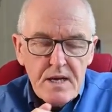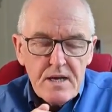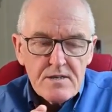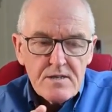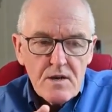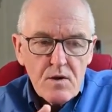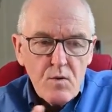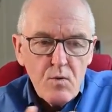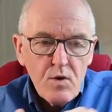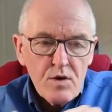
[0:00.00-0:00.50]

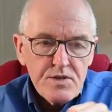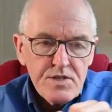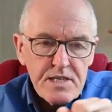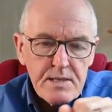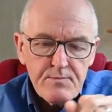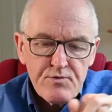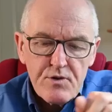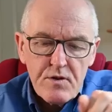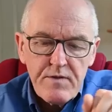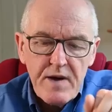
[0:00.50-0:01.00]
So what
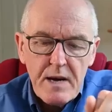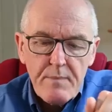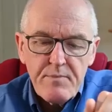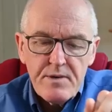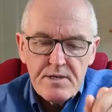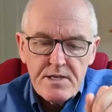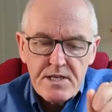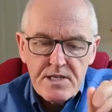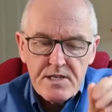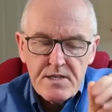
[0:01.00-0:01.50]
seems to have
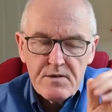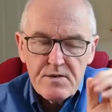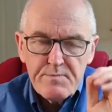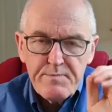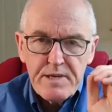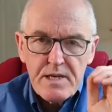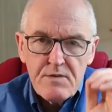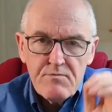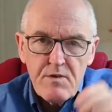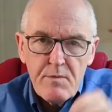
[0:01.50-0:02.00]
happened is there's
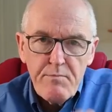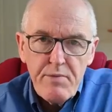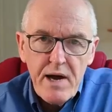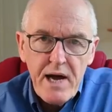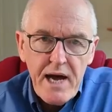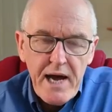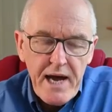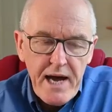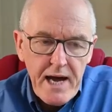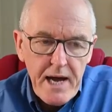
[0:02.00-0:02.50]
been a
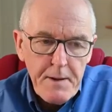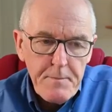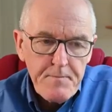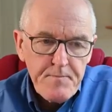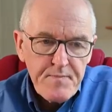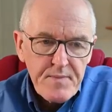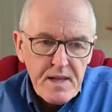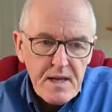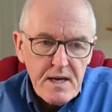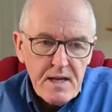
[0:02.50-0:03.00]
repair,
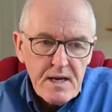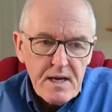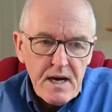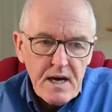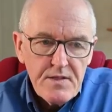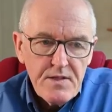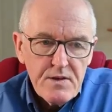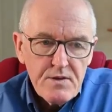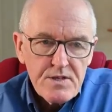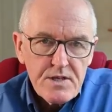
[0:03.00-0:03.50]

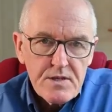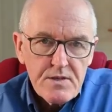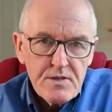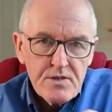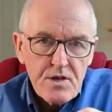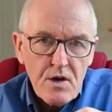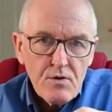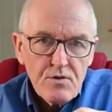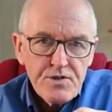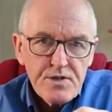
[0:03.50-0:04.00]
and
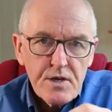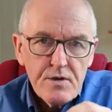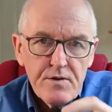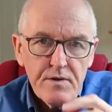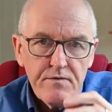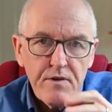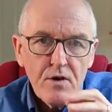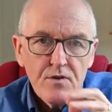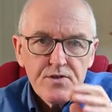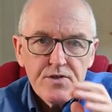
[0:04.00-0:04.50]

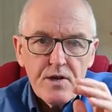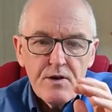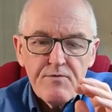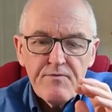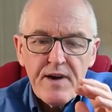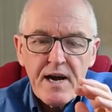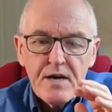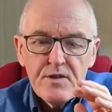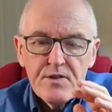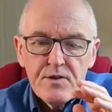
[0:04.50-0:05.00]
they've also
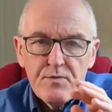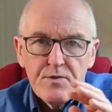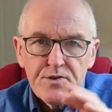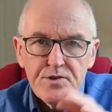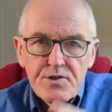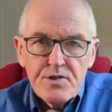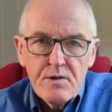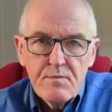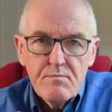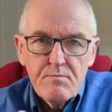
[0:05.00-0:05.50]
found there
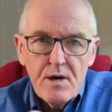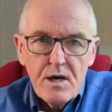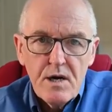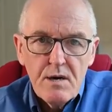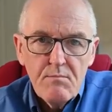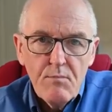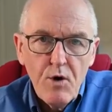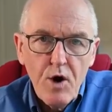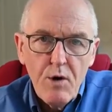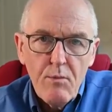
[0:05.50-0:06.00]
was
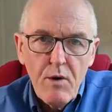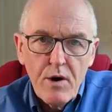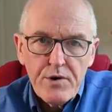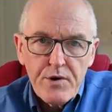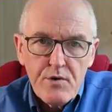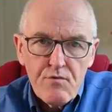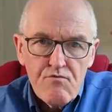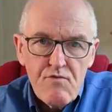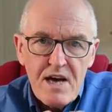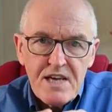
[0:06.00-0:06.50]
some more
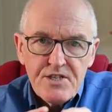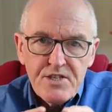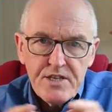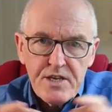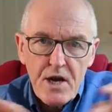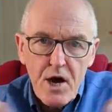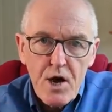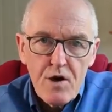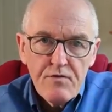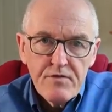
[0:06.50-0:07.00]
modern
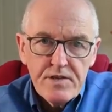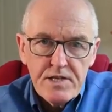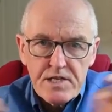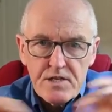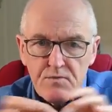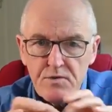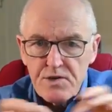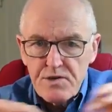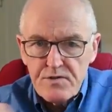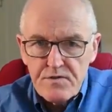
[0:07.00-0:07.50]
resin over
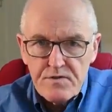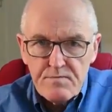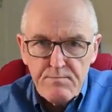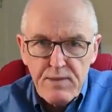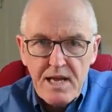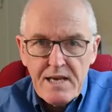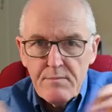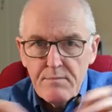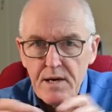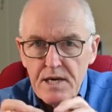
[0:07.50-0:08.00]
this, which was
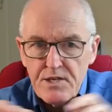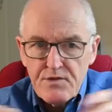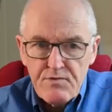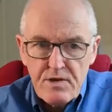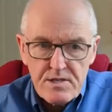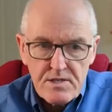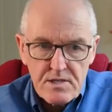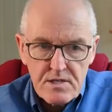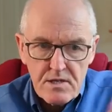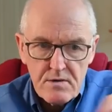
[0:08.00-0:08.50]
plant-based
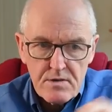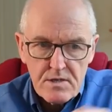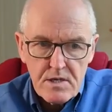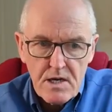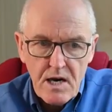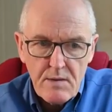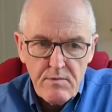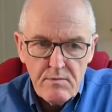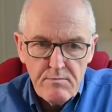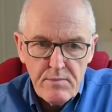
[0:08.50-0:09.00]
resin, so it's
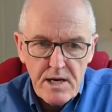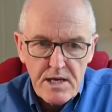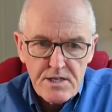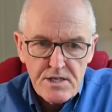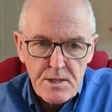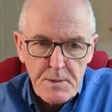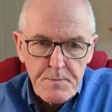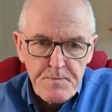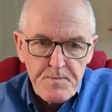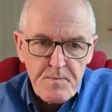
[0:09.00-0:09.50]

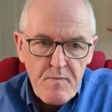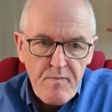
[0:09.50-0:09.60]
carbon-based.